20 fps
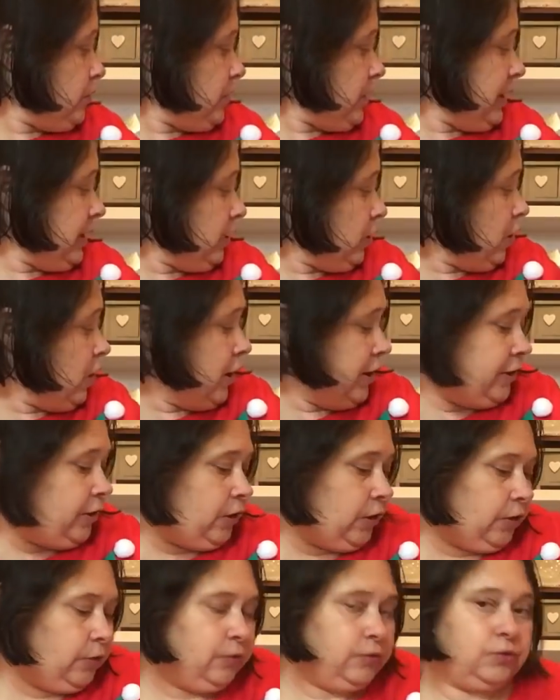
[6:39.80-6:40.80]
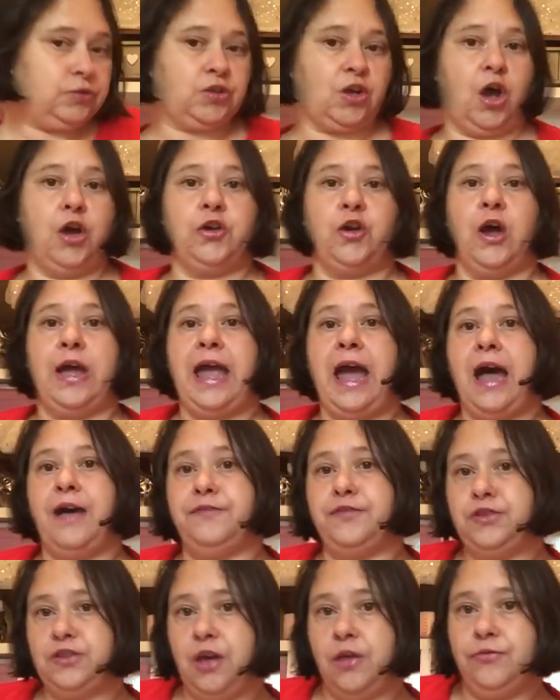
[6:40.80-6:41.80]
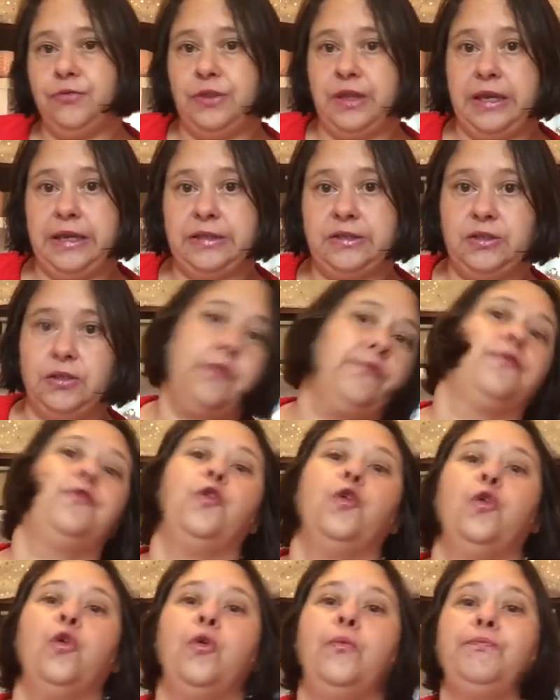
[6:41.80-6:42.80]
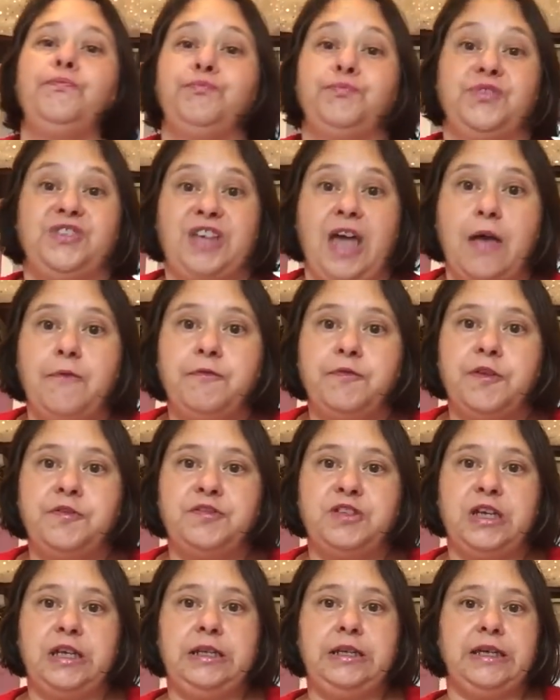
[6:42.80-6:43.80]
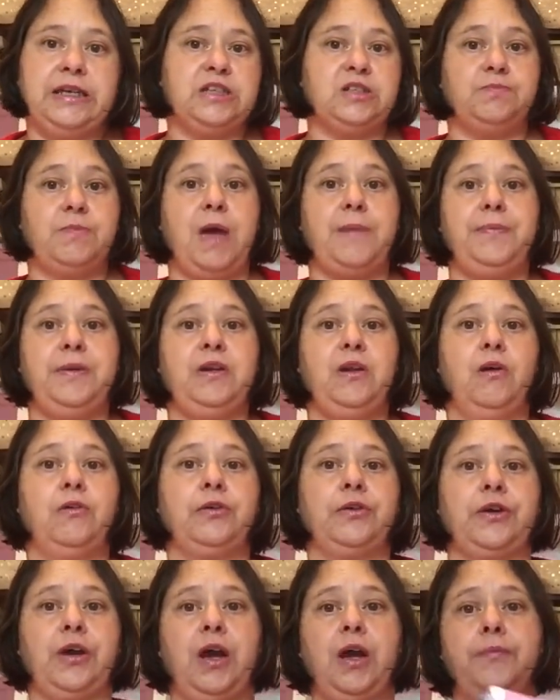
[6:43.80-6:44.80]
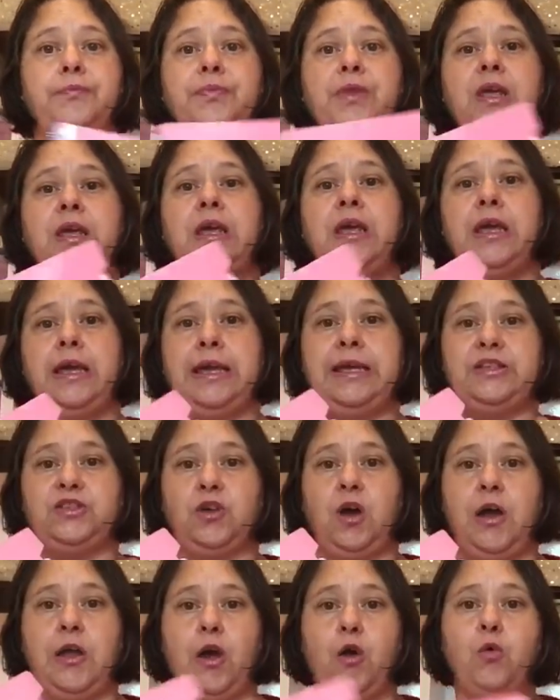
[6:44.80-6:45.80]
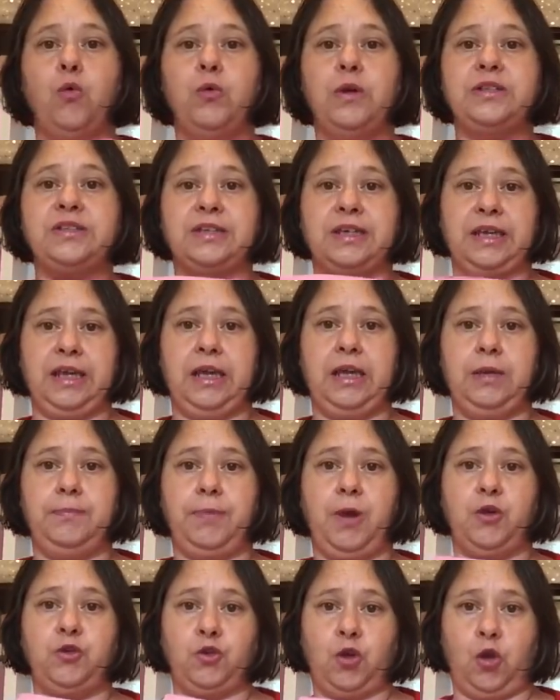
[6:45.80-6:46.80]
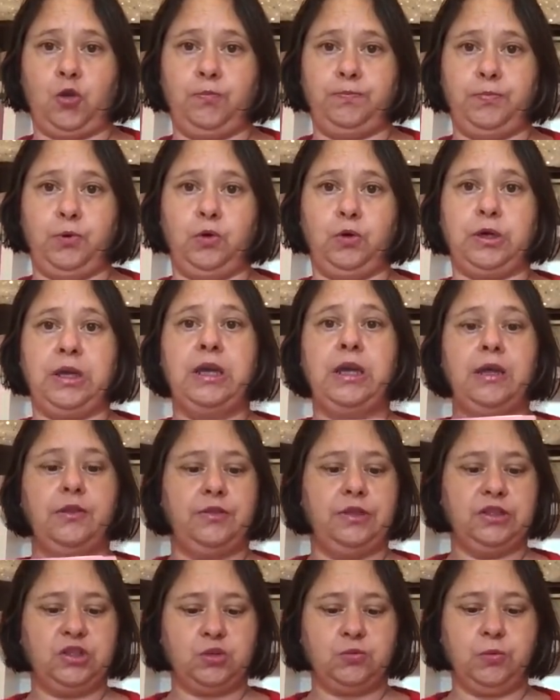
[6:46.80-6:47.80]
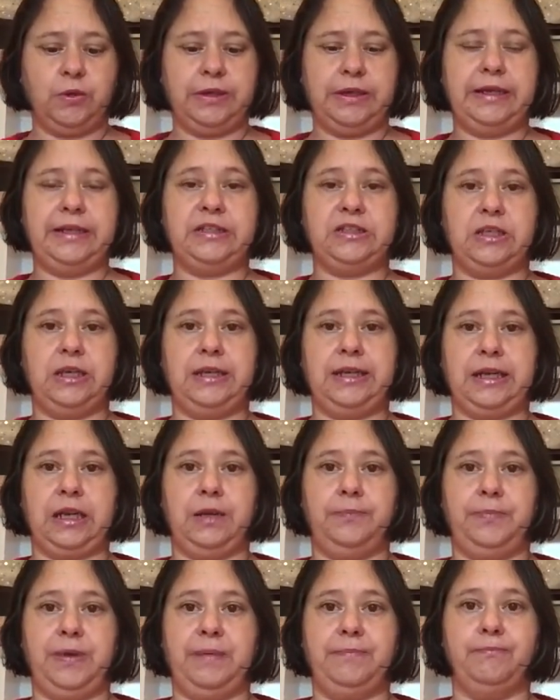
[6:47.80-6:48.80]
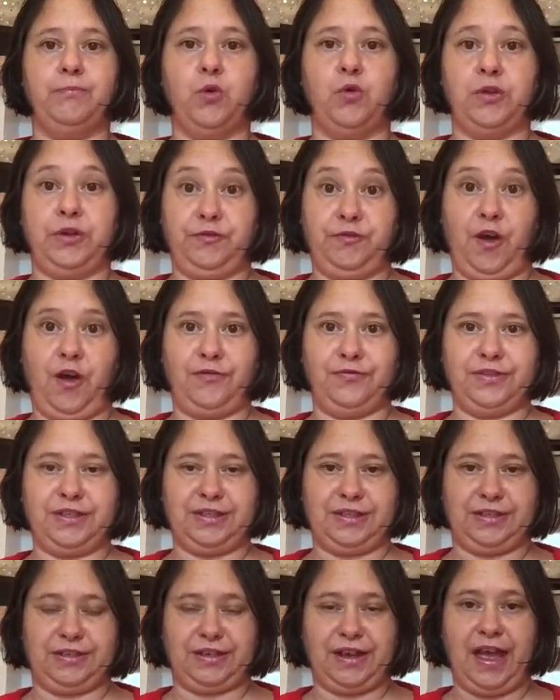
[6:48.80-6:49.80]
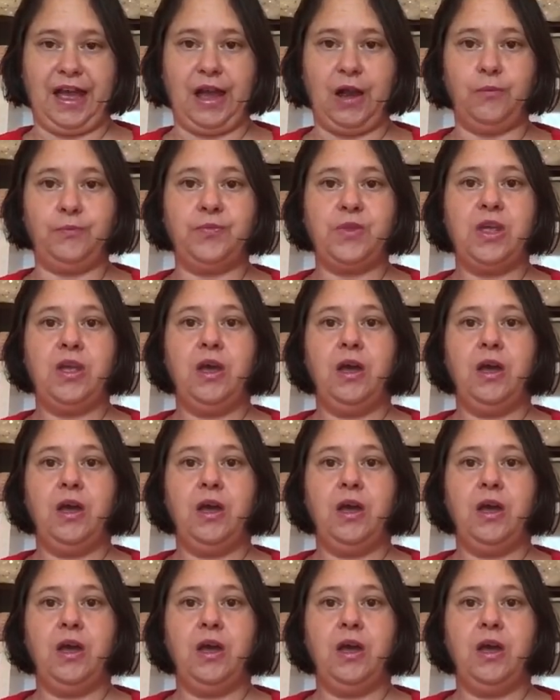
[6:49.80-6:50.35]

thing I use, and I have done this for 10-15 years, maybe longer, is I always keep a notebook. This one is a little bit more advanced now.